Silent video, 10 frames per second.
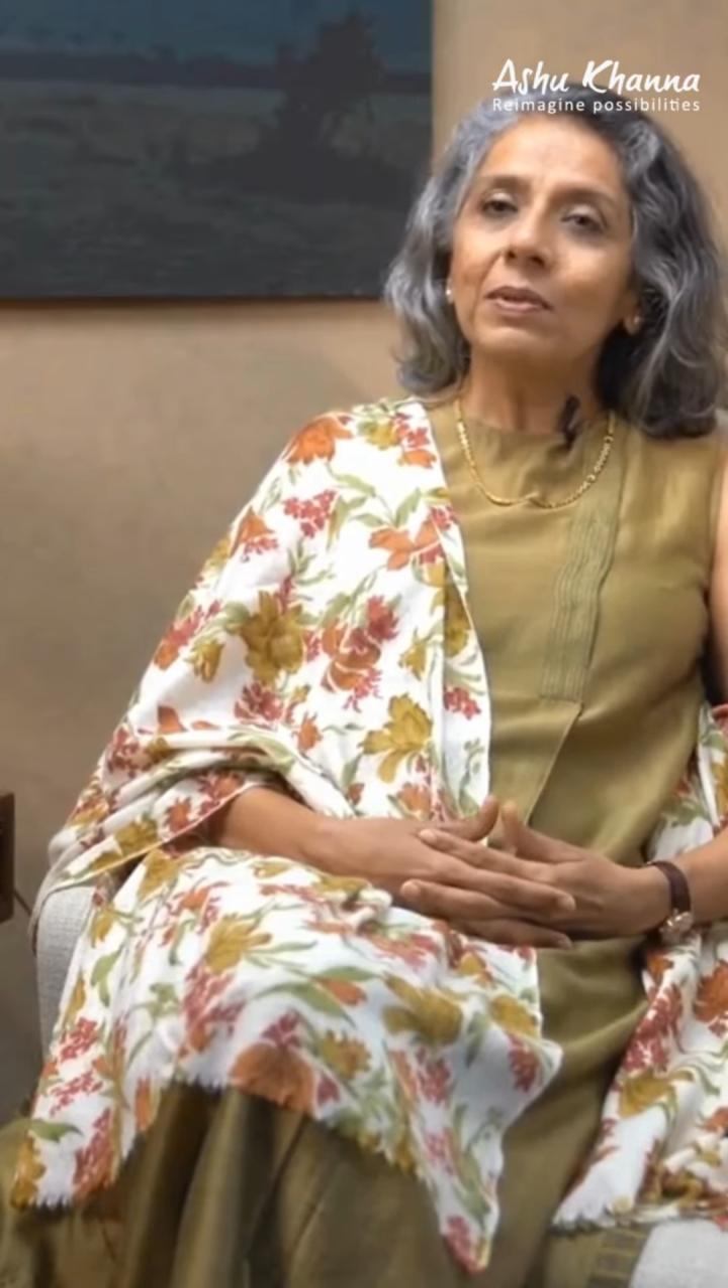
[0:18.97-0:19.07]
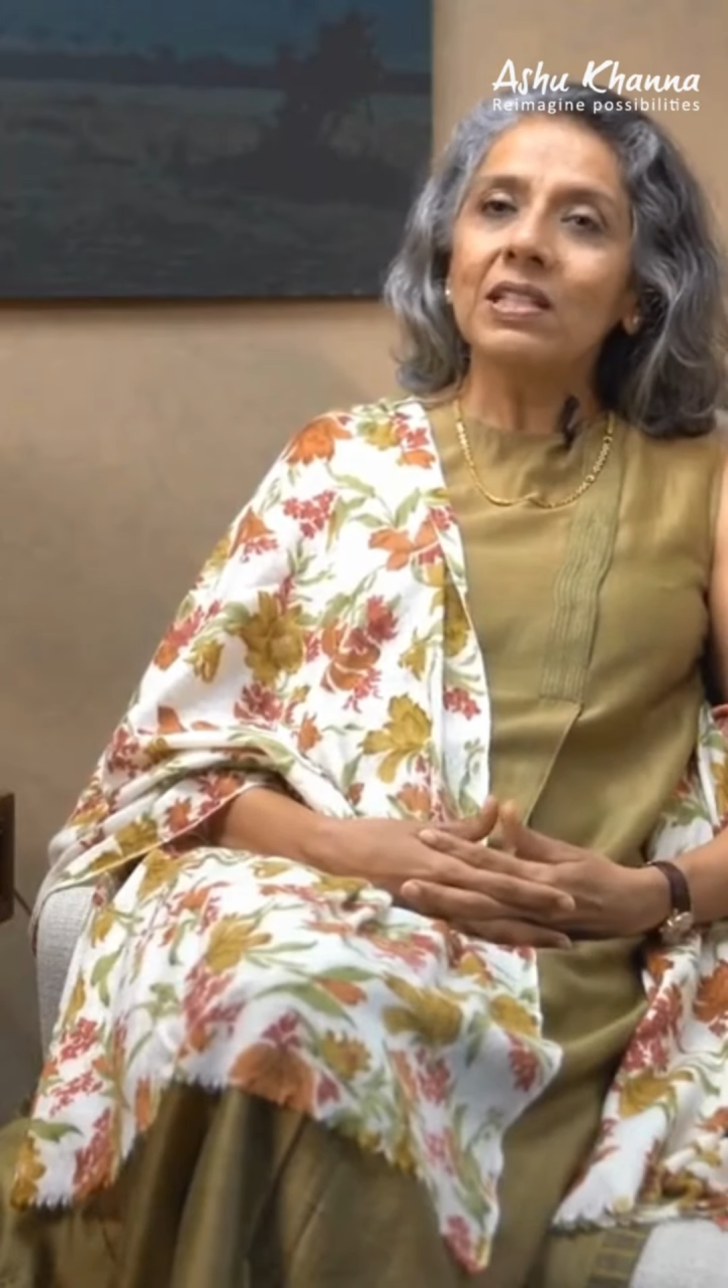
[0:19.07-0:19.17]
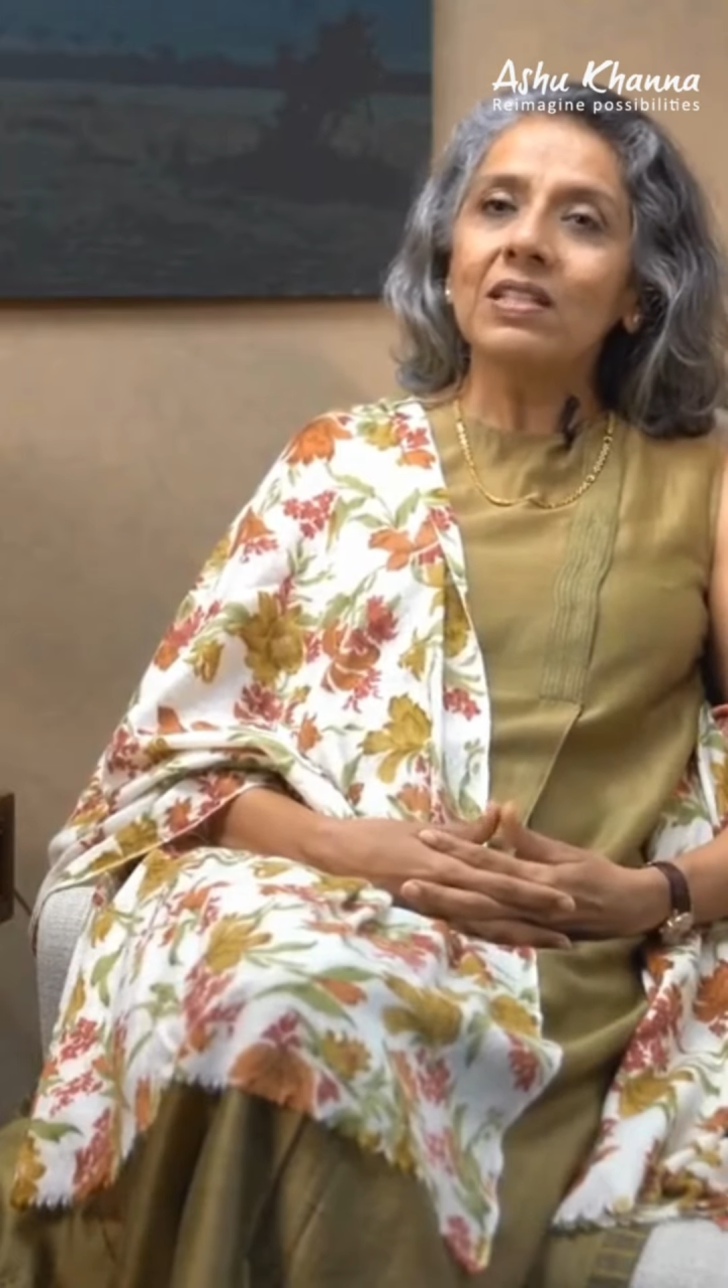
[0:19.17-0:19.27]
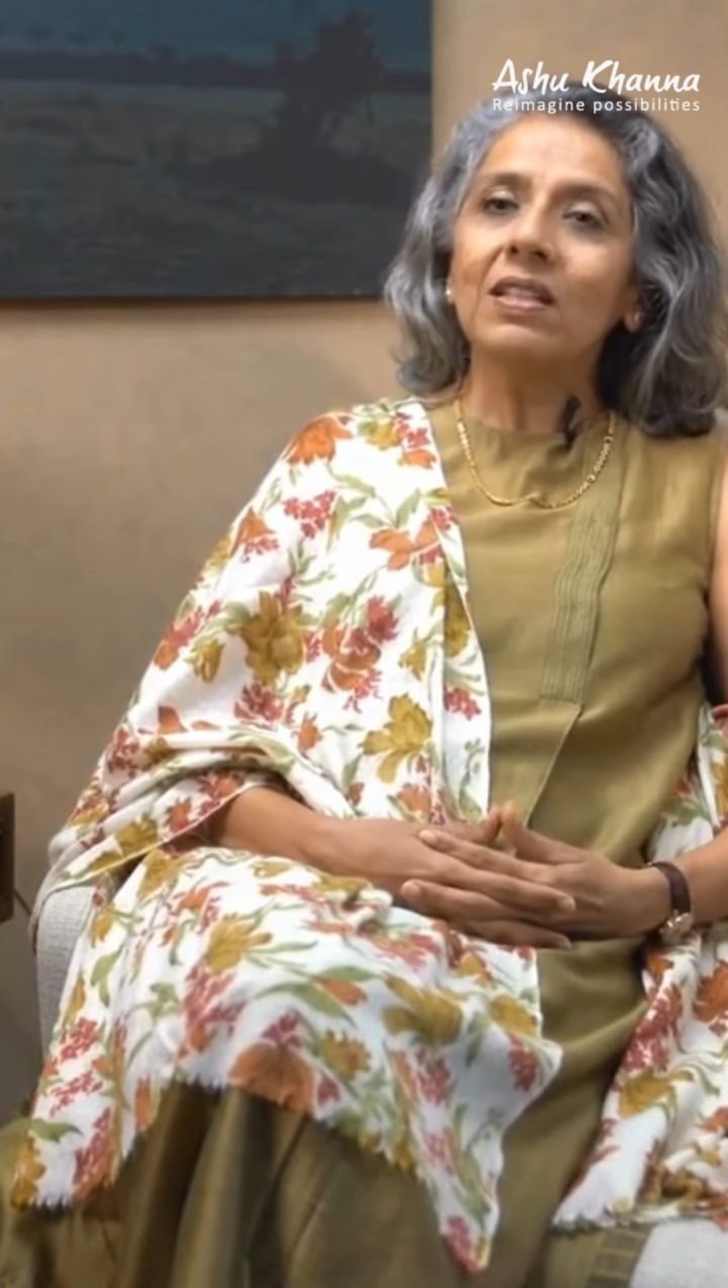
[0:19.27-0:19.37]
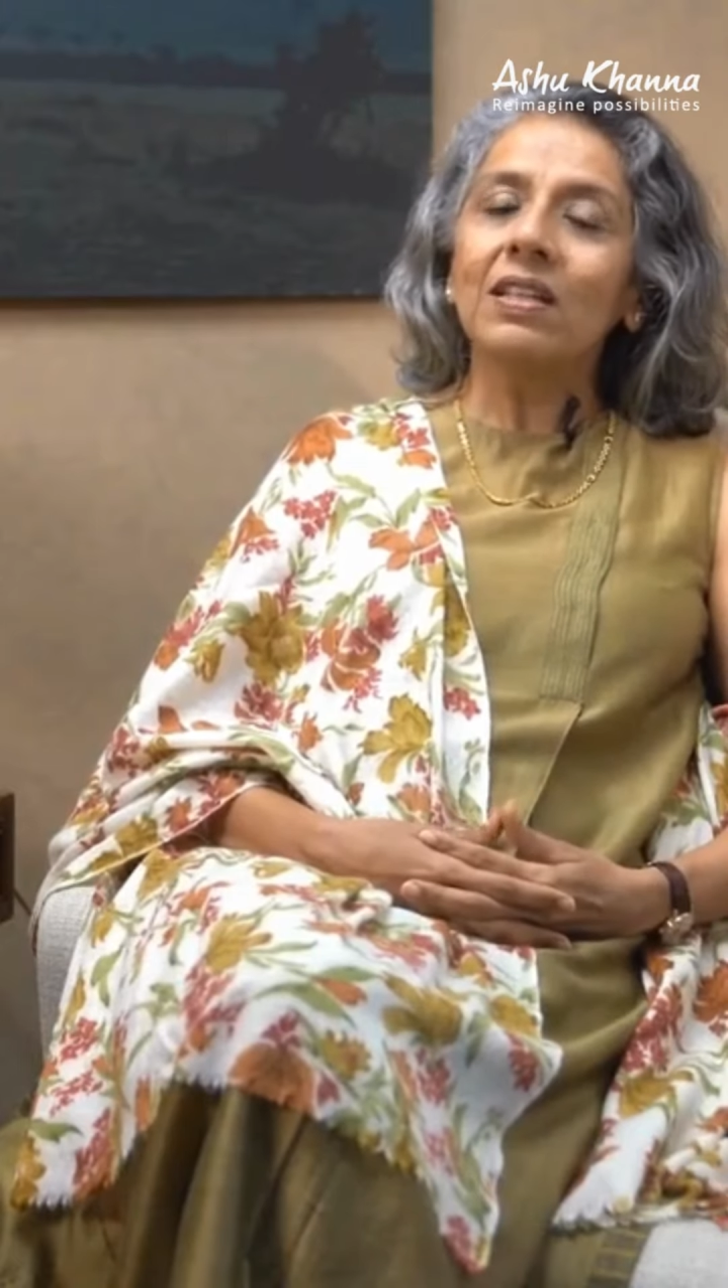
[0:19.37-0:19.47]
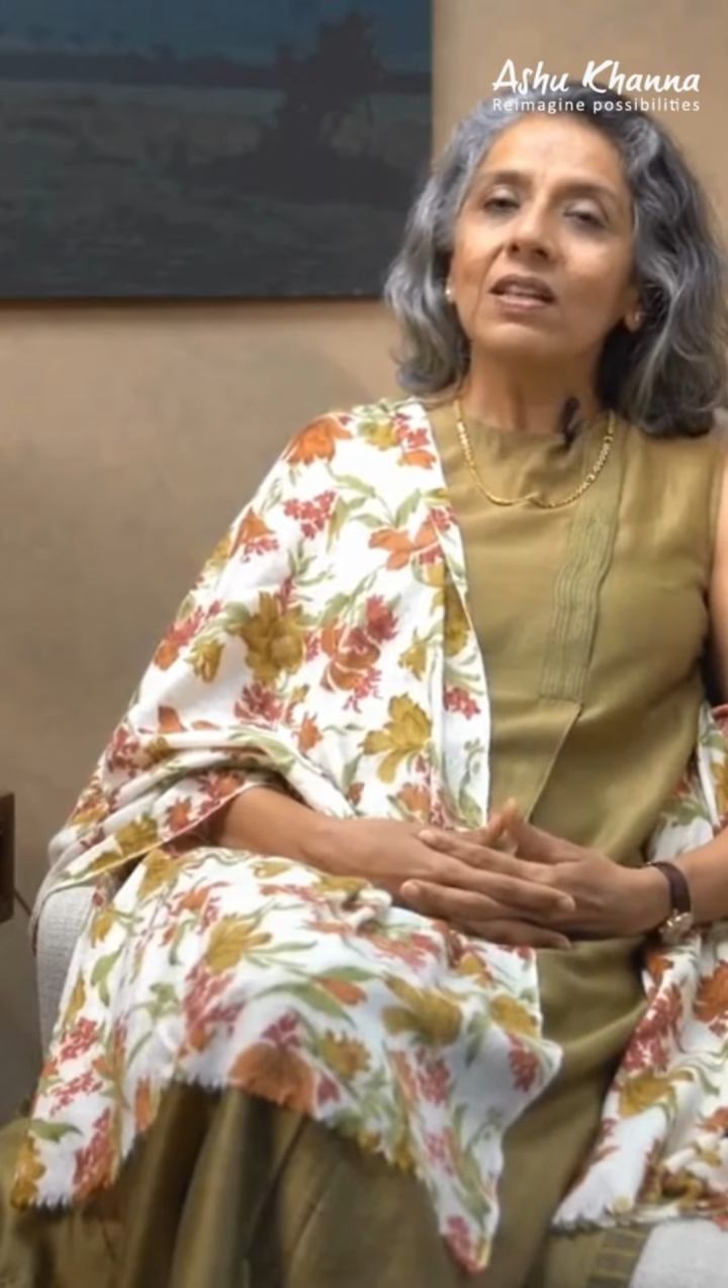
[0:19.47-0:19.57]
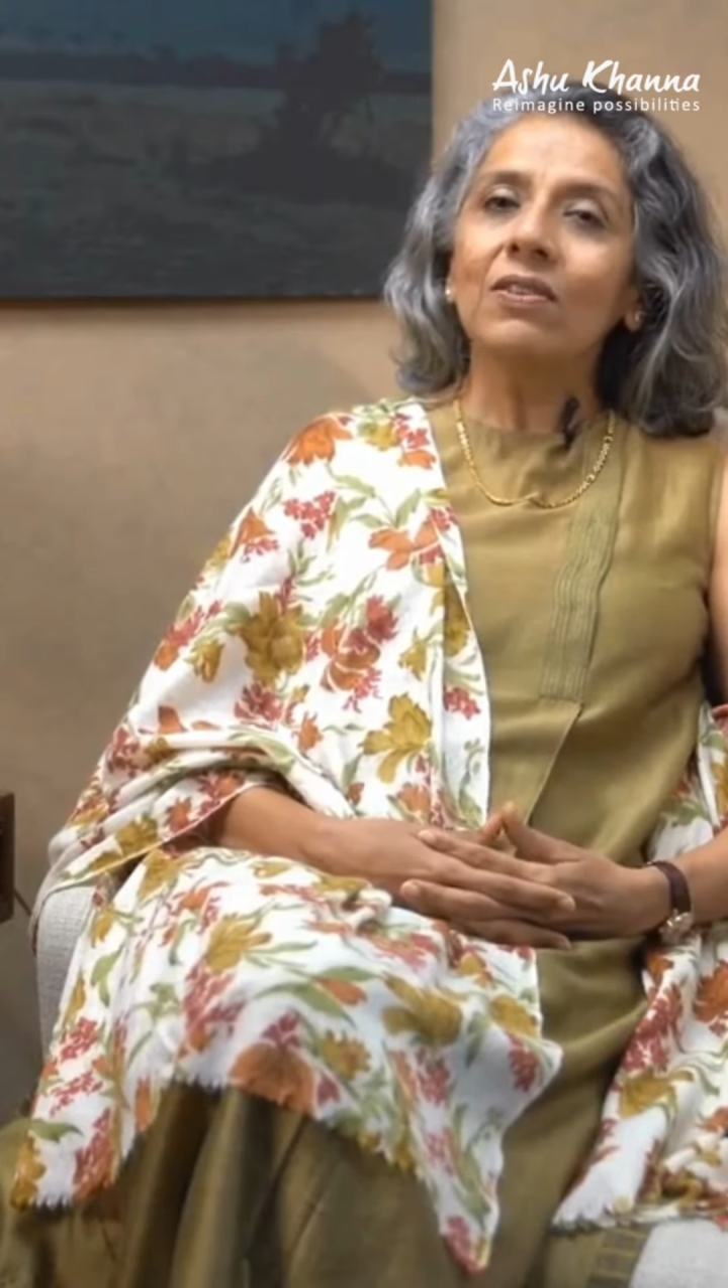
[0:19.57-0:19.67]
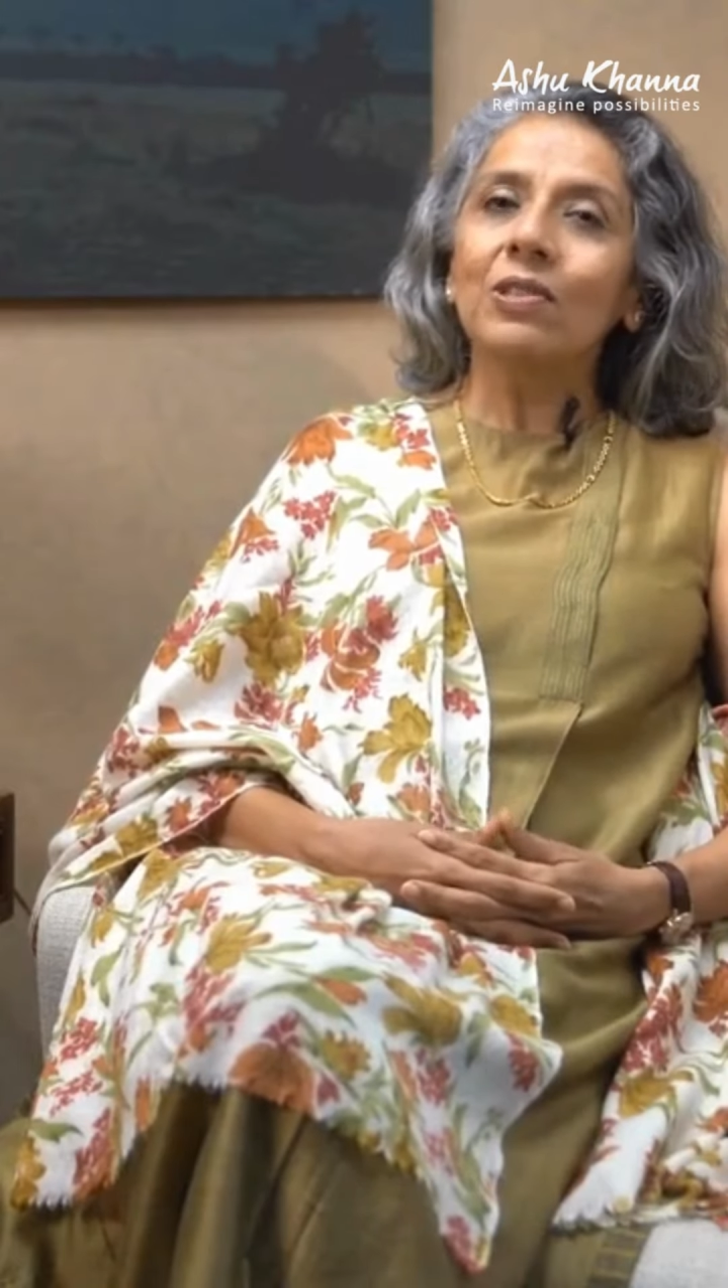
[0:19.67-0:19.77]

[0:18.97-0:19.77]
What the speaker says: means taking